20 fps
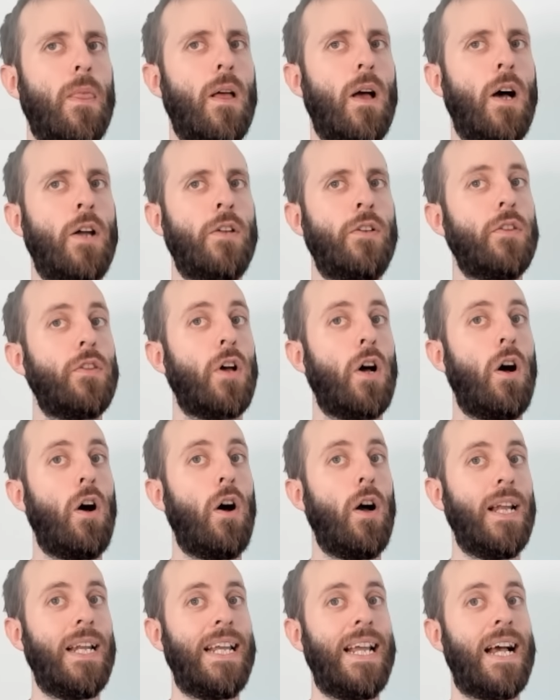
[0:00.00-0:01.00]
Another
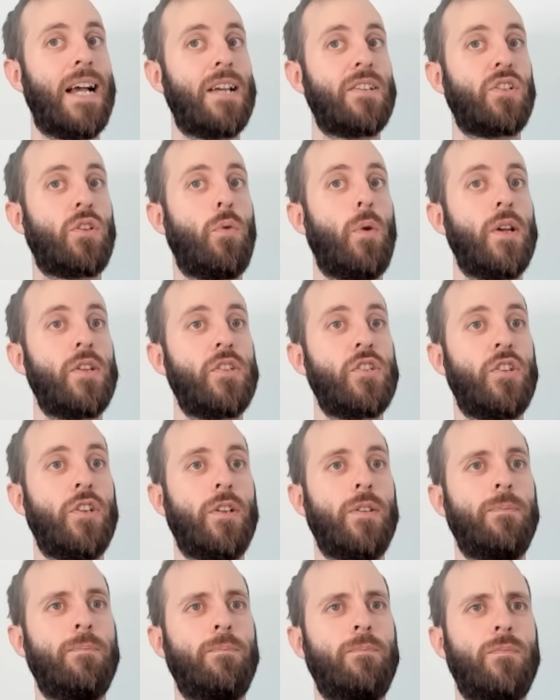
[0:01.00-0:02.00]
highly asked
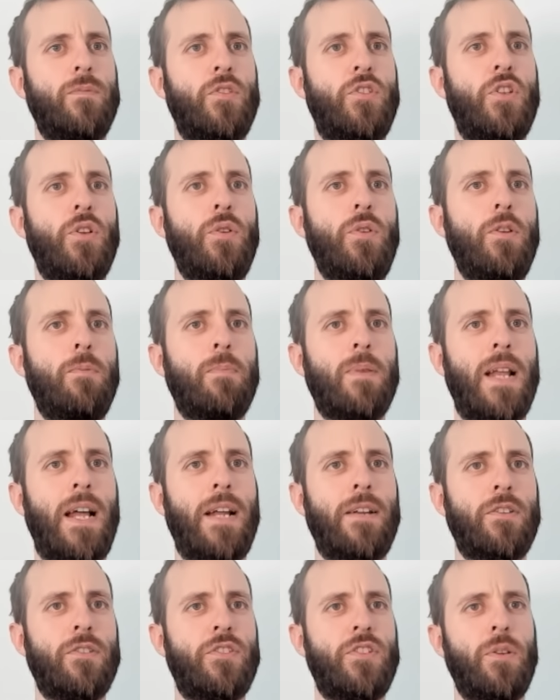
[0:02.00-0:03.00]
question. Do you
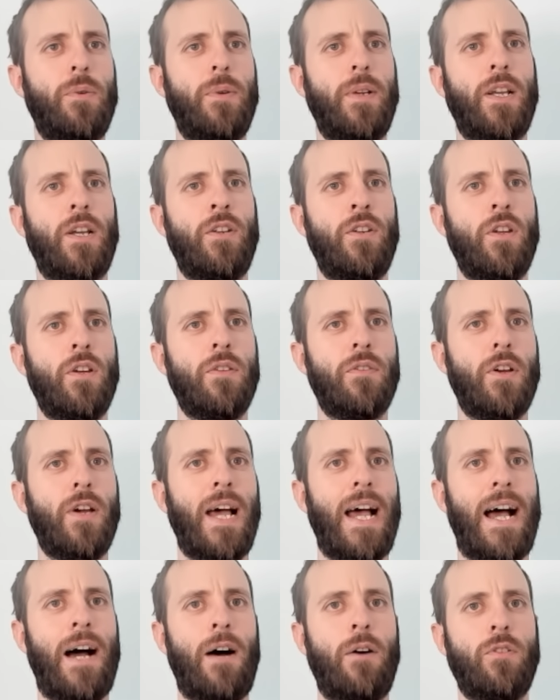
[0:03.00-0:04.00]
plan on doing another
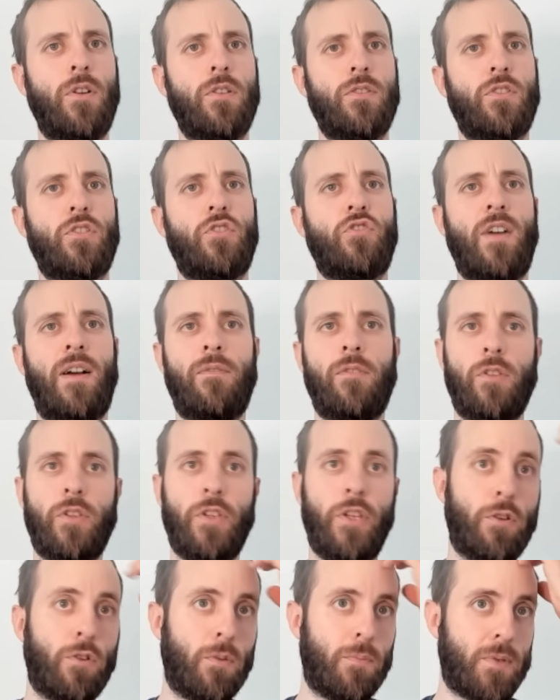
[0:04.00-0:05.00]
How Not to Travel
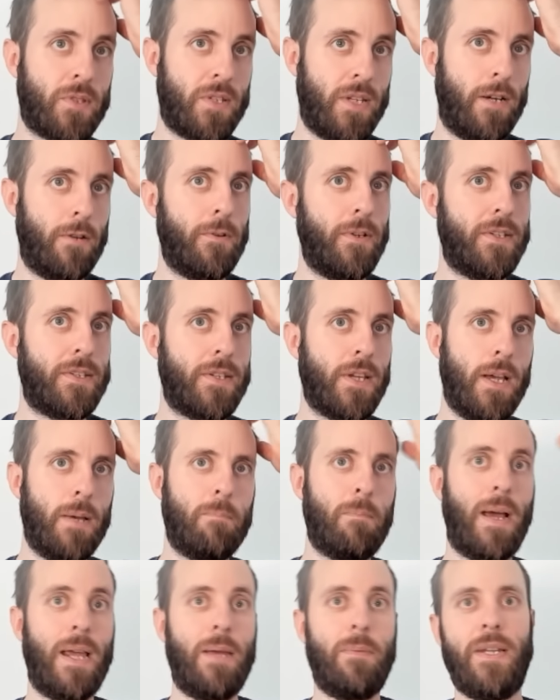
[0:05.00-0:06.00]
Europe series?
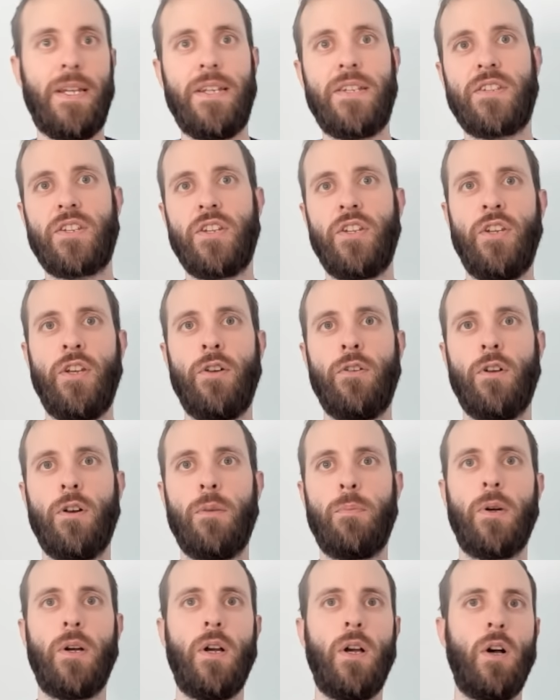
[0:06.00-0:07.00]
Maybe Eastern
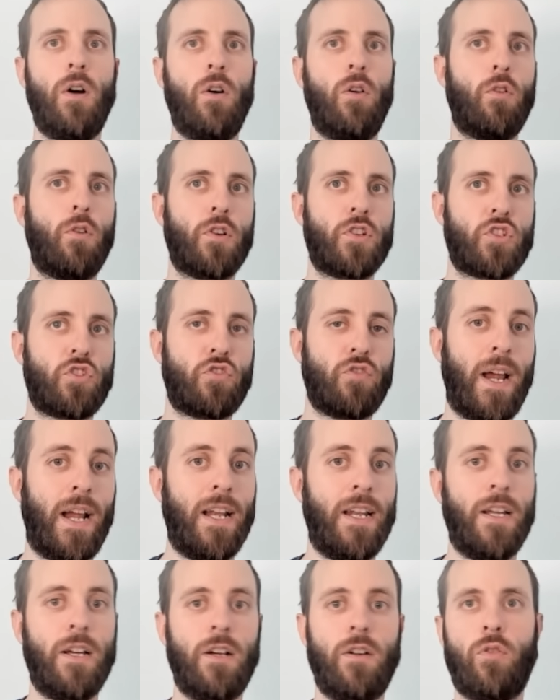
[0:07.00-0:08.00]
Europe or
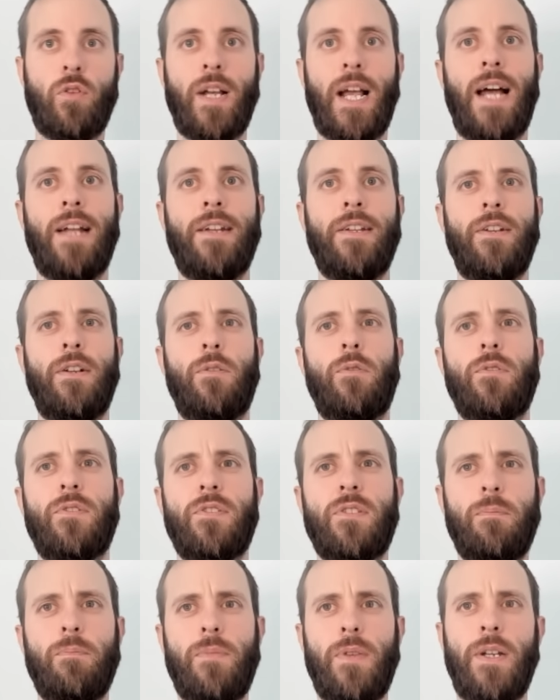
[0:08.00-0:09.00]
Australia or Canada or
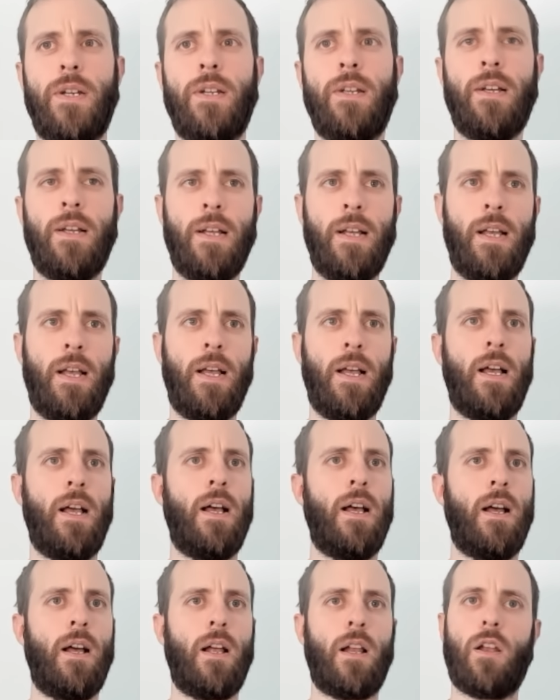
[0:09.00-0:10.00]
something.
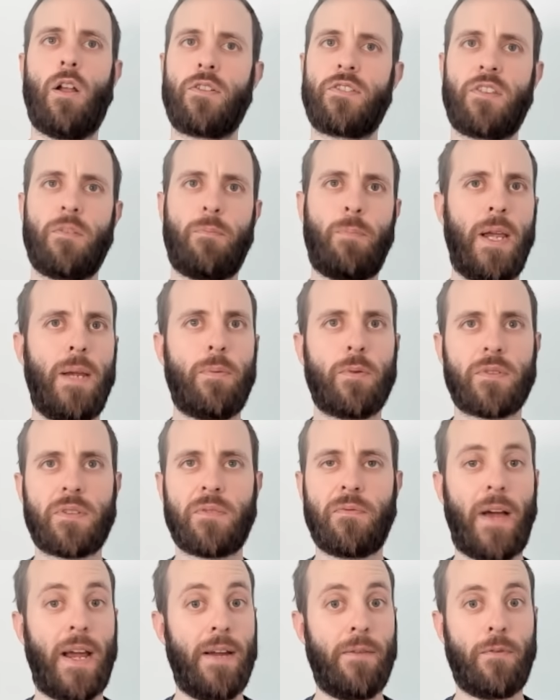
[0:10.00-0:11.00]
Lots of people's
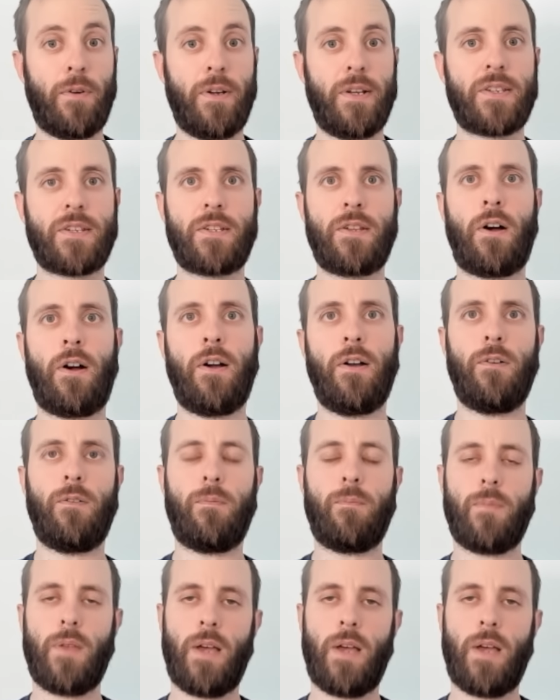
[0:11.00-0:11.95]
favourite style.